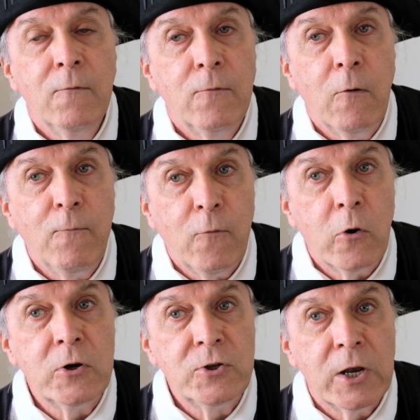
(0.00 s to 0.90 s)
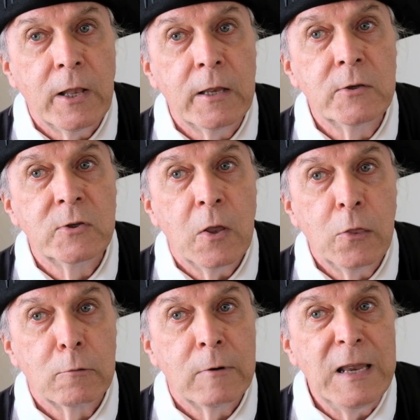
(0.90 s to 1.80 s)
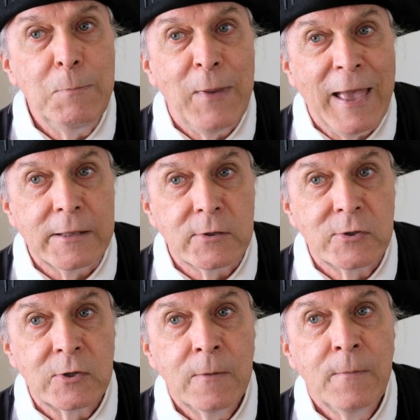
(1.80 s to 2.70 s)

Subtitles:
for 4 shillings 3 pence.